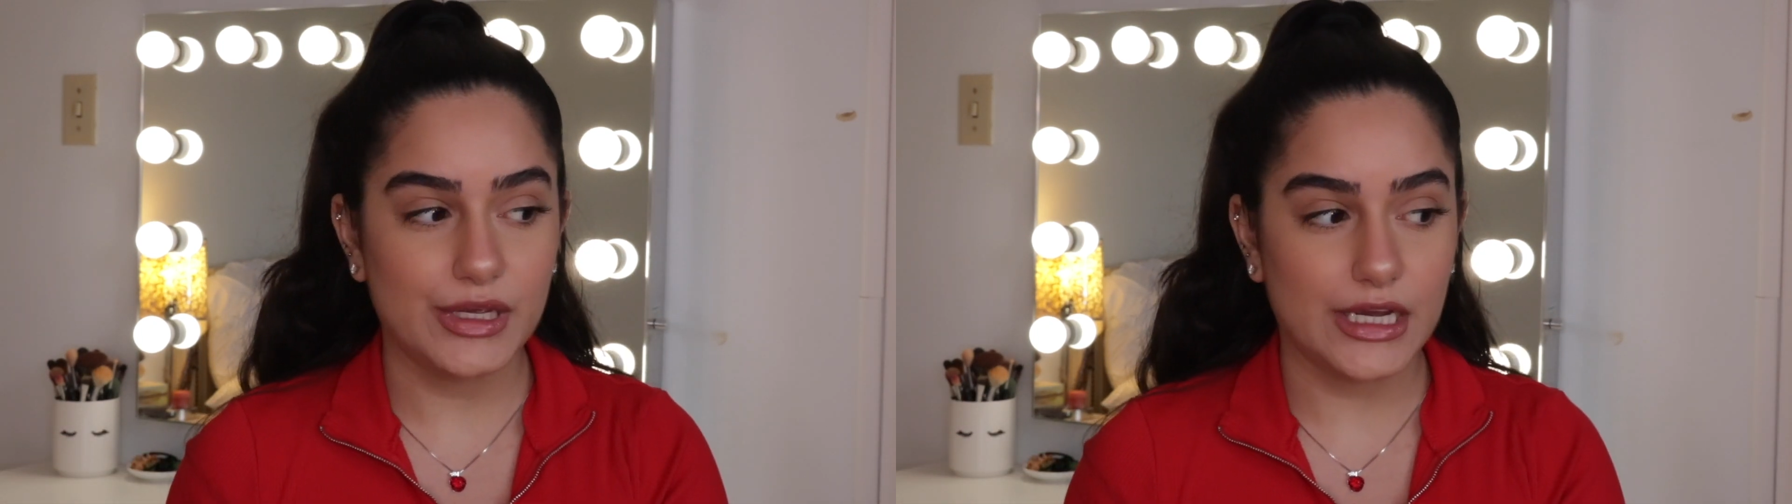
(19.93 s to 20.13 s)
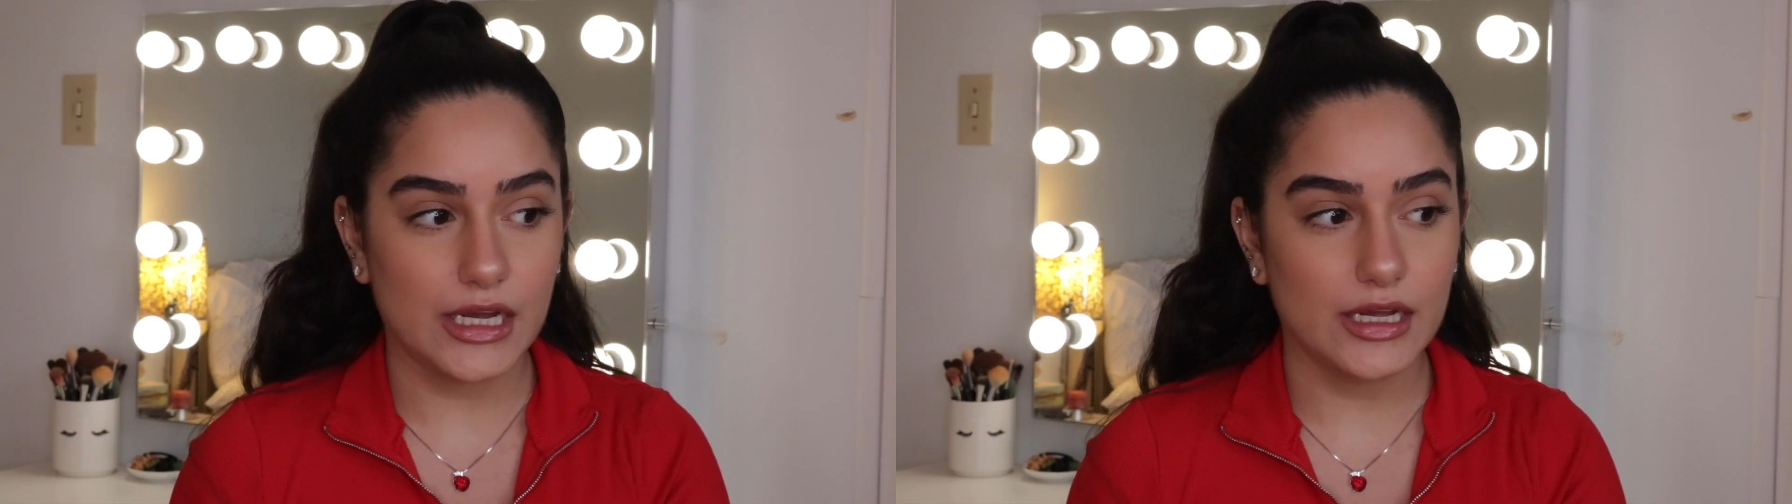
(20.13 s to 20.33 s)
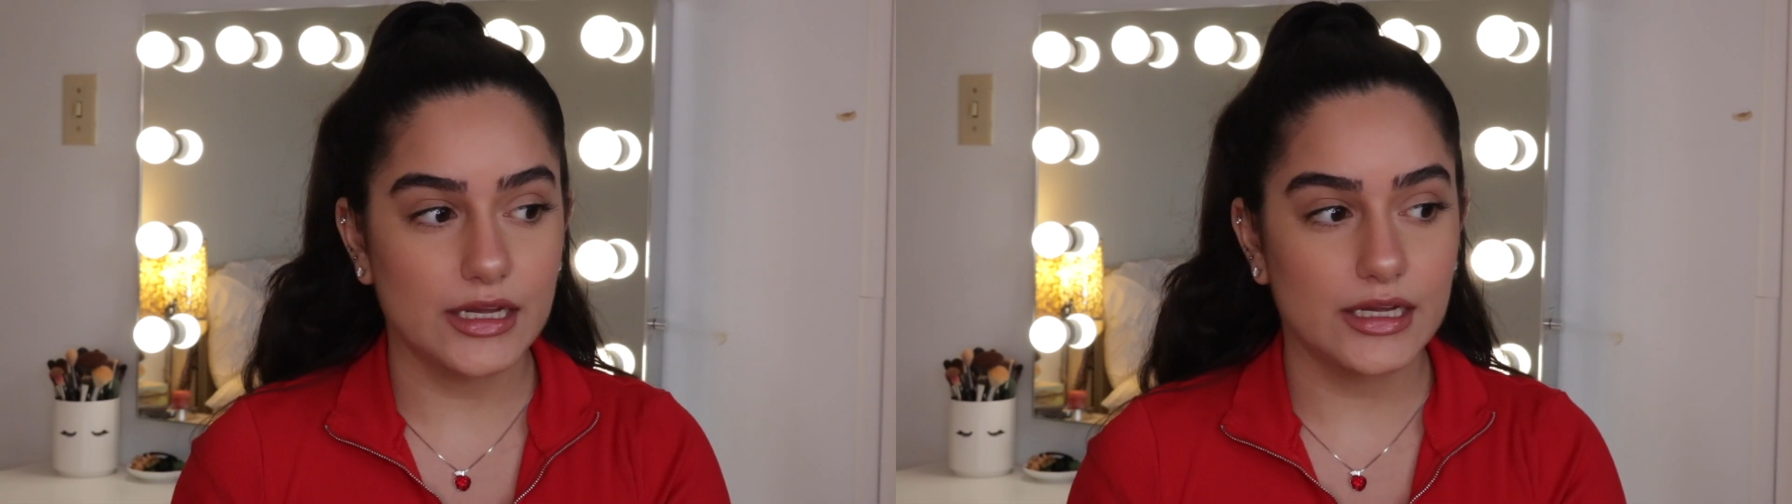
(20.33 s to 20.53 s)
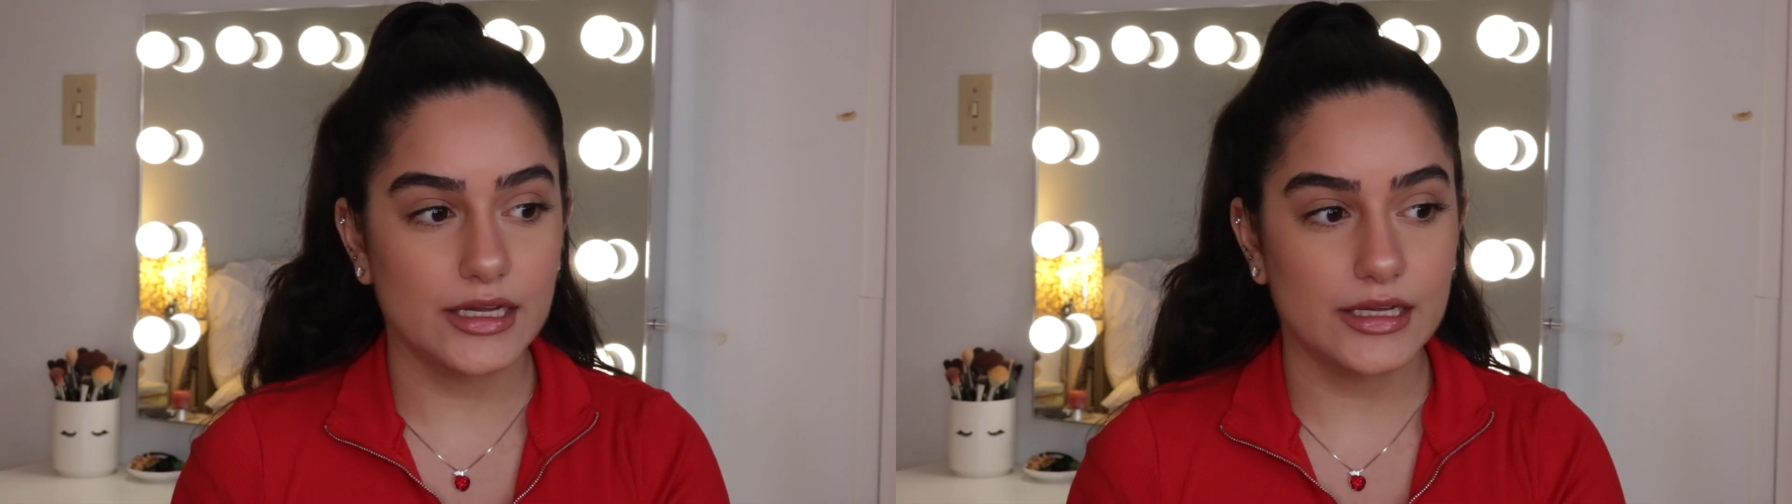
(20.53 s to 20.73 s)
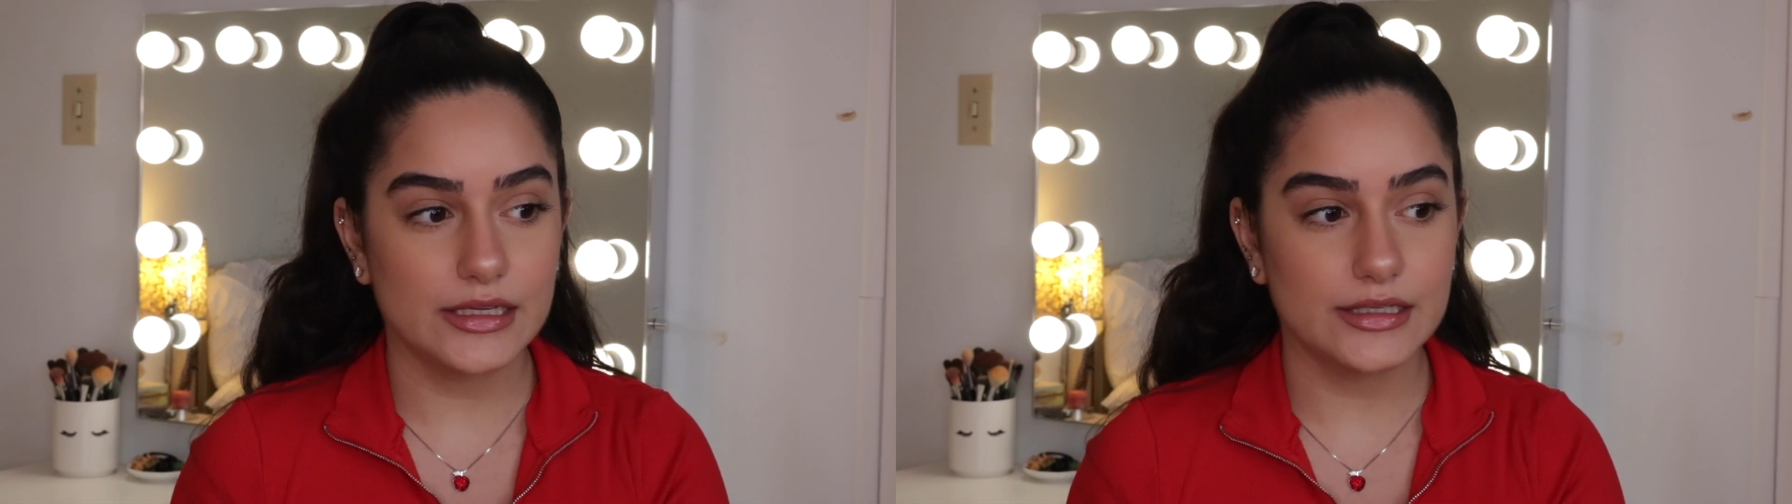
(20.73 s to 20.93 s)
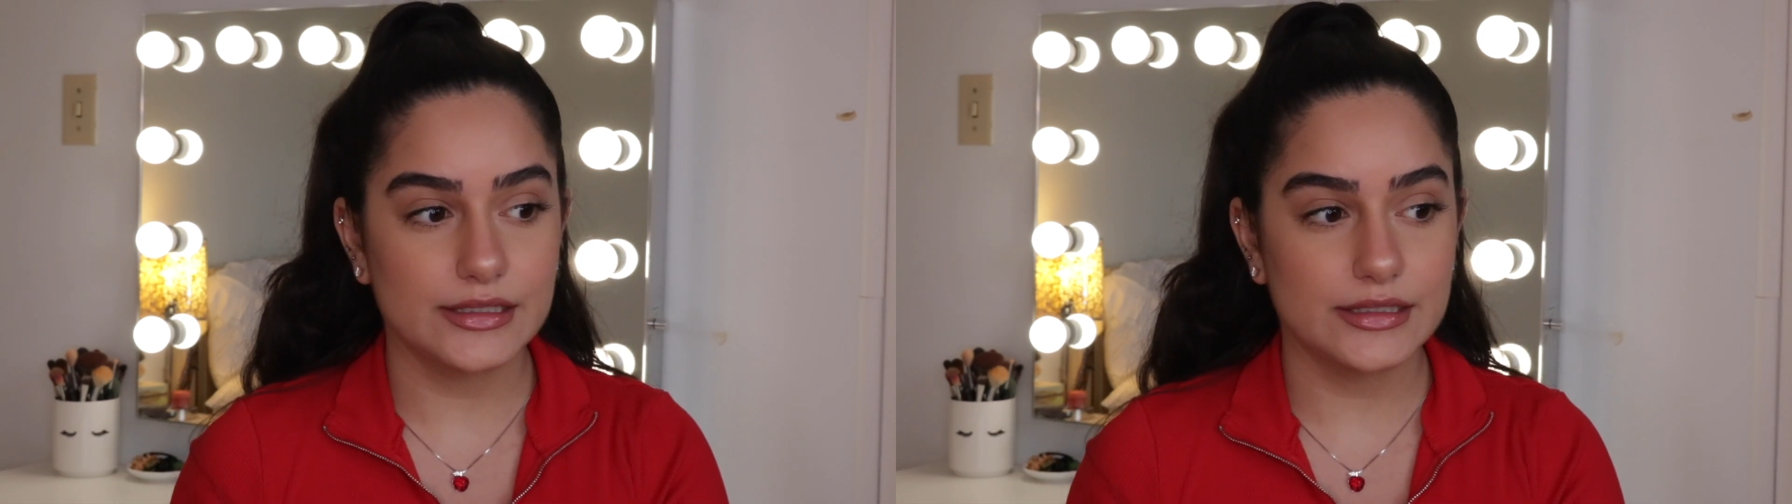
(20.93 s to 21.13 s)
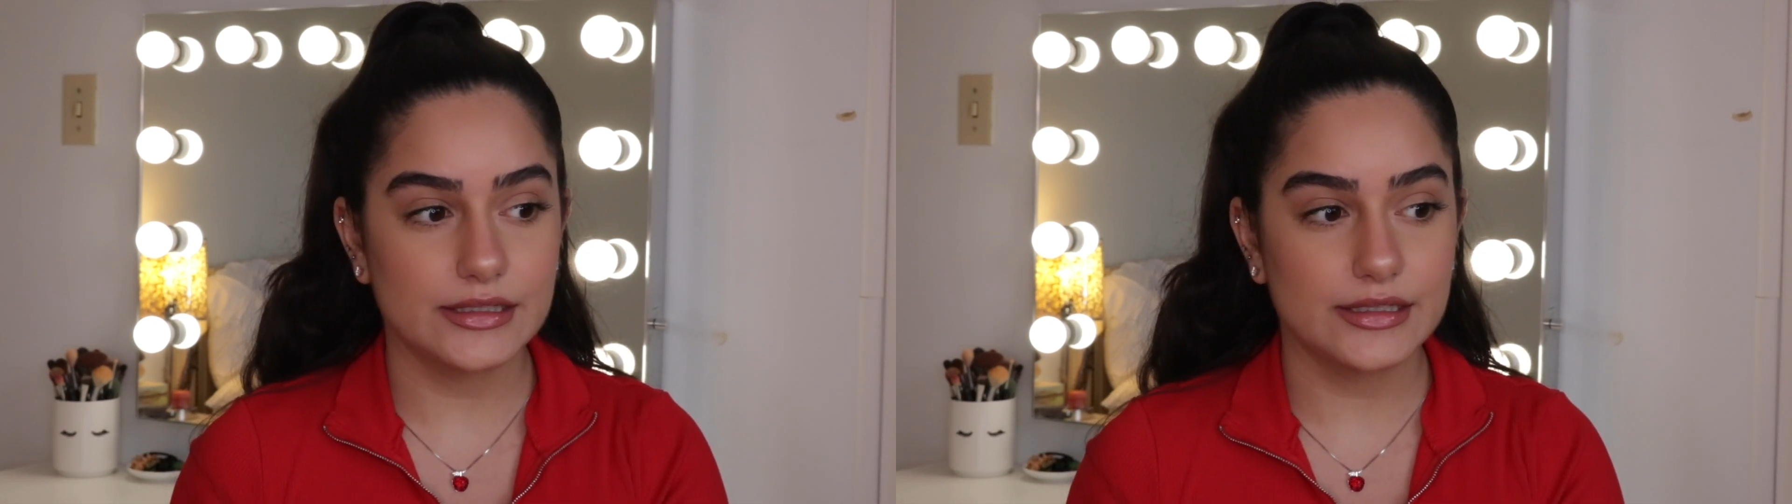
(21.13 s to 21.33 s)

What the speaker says: because